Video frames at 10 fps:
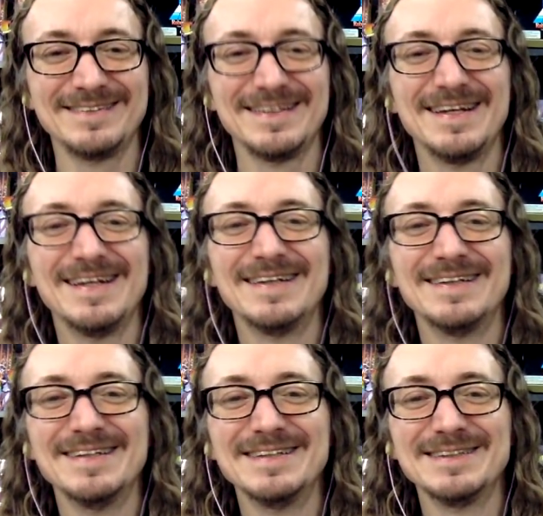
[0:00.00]
like
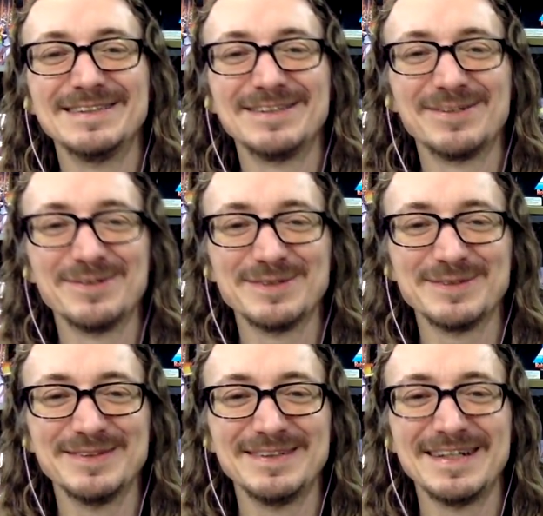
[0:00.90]
Ninja one. Turtles
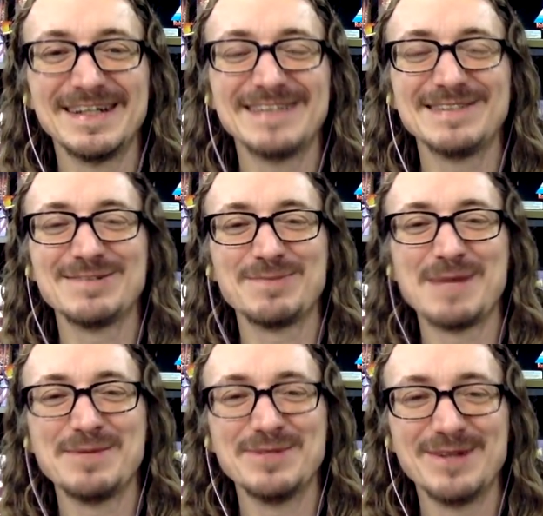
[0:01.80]
one. I guess these are
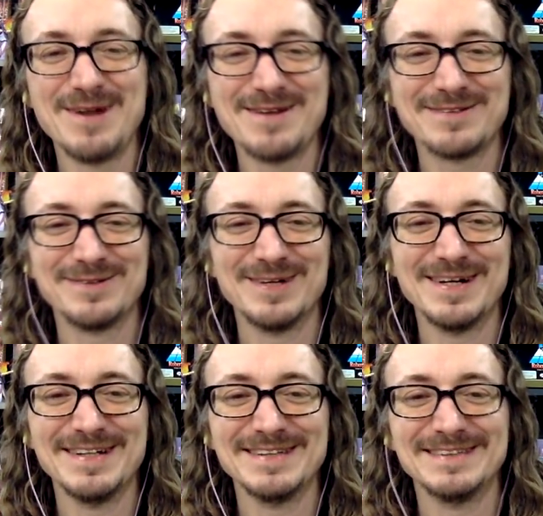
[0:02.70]
probably
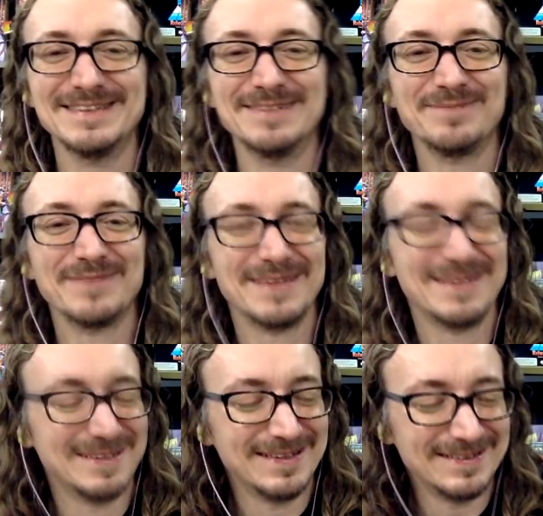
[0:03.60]
unauthorized uh,
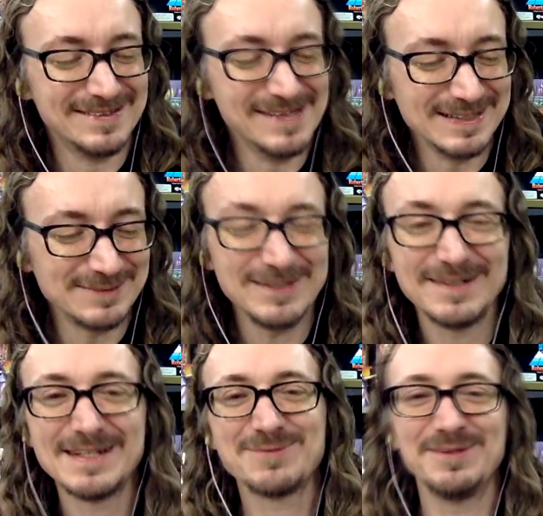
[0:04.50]
things, but you
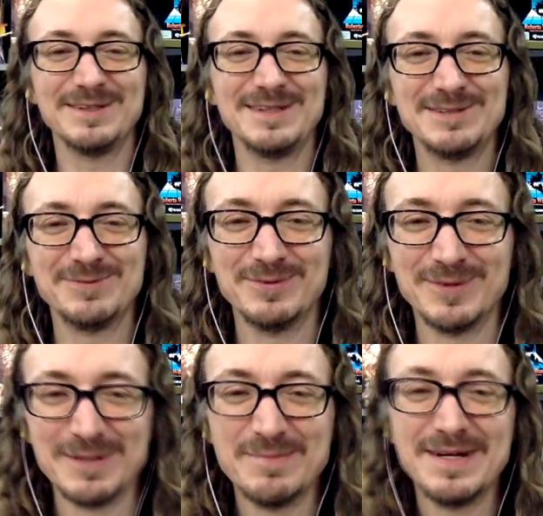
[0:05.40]
know that's what the kids would
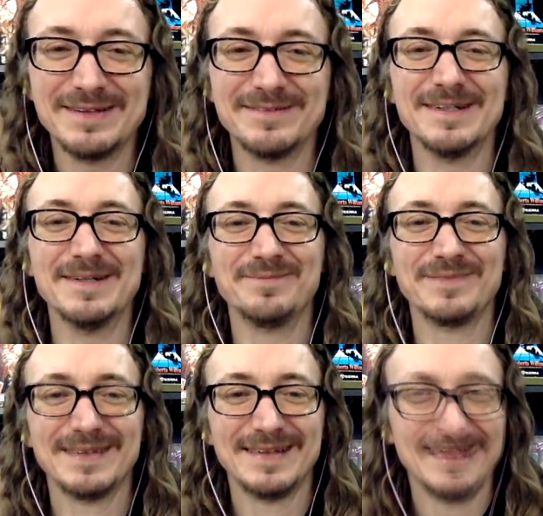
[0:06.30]
want to make, right?
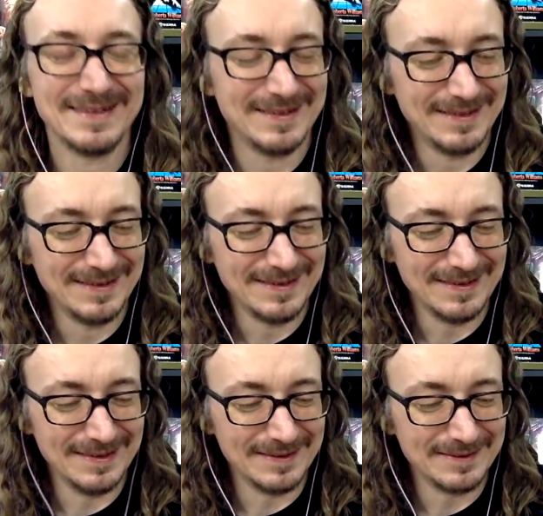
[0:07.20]

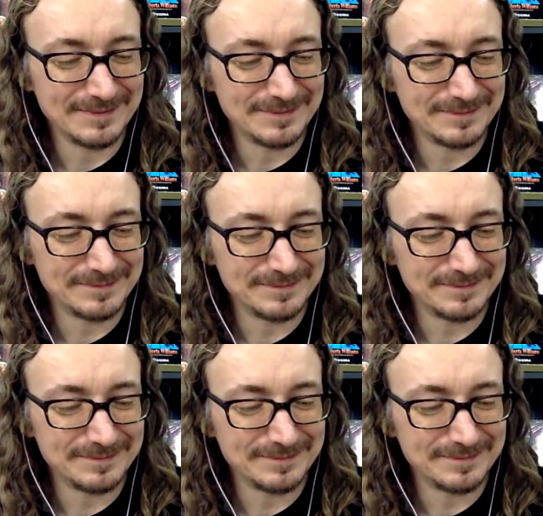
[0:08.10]
Uh, yeah, and